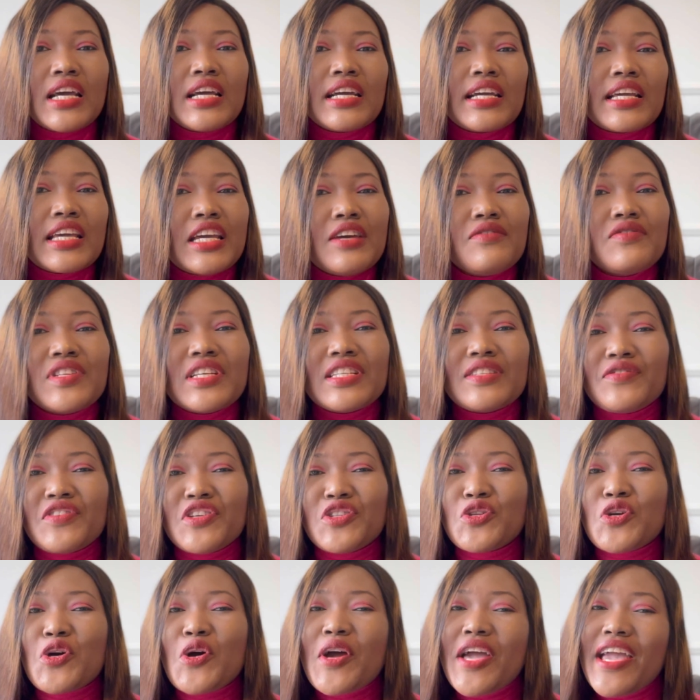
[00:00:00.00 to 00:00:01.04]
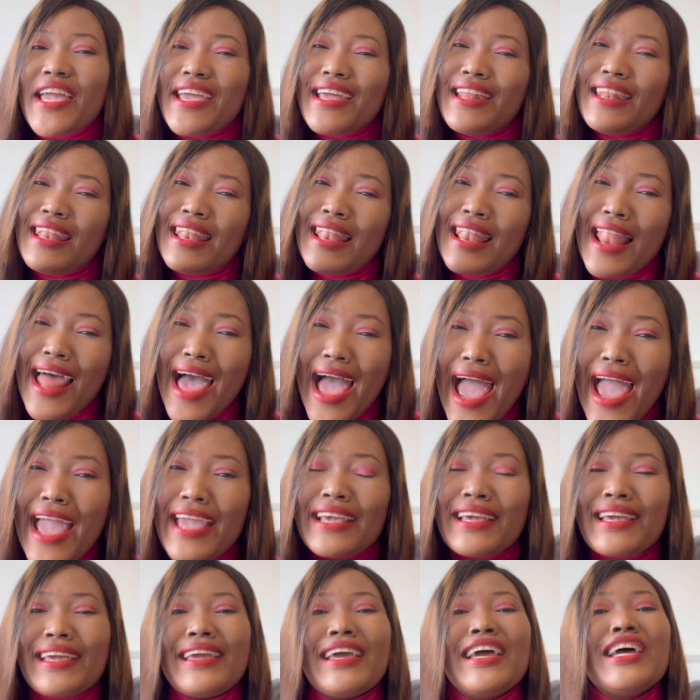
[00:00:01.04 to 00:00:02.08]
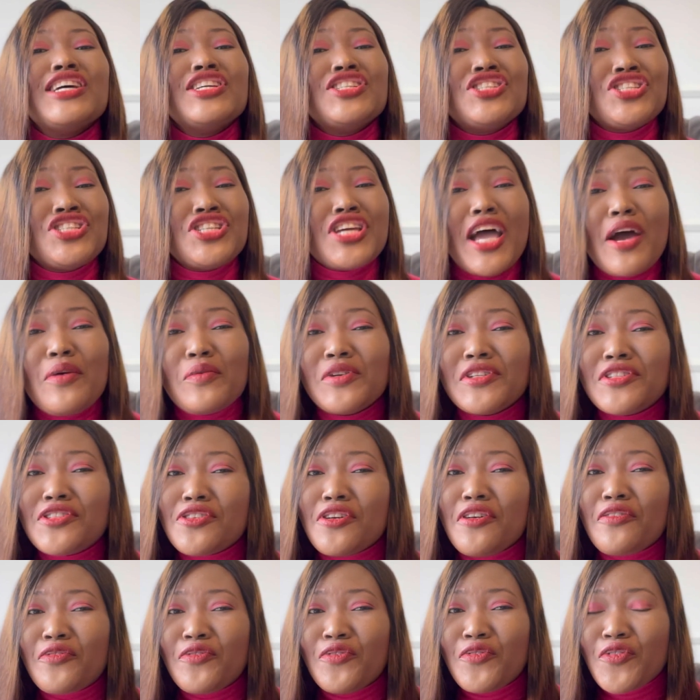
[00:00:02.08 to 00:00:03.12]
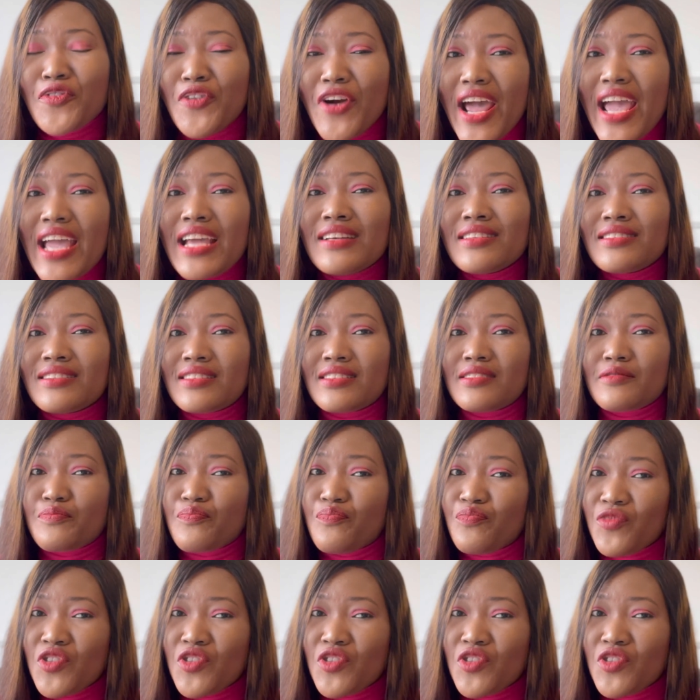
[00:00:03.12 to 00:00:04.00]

Give this video a like, share with your friends.